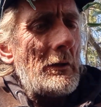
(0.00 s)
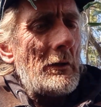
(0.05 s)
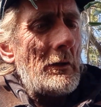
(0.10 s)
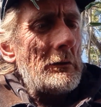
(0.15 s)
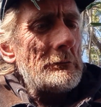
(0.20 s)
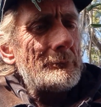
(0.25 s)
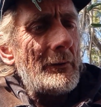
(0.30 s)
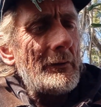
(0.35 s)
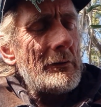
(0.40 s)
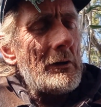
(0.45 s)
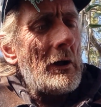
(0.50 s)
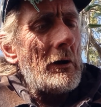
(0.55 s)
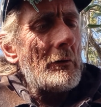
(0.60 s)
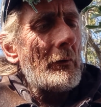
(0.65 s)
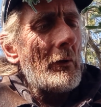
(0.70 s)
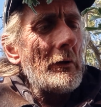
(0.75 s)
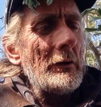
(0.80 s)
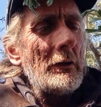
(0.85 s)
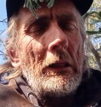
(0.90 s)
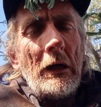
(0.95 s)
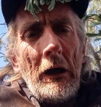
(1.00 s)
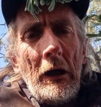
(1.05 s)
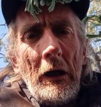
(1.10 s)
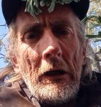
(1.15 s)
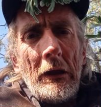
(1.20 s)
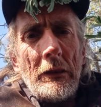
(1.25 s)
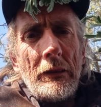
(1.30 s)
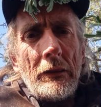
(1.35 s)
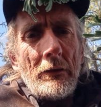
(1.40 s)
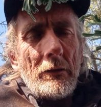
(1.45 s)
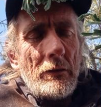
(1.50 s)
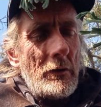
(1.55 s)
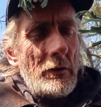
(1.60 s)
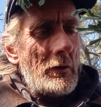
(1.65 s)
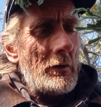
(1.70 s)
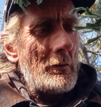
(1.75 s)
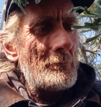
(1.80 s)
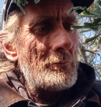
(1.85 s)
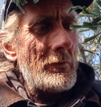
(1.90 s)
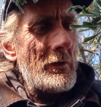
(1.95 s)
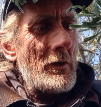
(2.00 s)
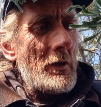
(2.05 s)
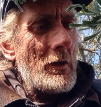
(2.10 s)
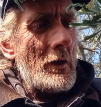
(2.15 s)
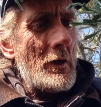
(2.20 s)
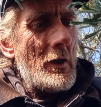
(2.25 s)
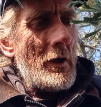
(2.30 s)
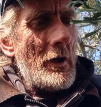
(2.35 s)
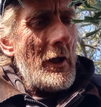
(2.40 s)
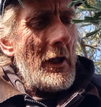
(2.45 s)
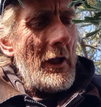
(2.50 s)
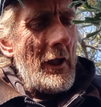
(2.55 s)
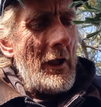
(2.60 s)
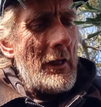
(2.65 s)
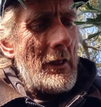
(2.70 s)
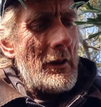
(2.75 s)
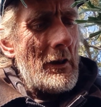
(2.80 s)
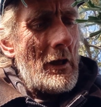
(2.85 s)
but not really a lot. And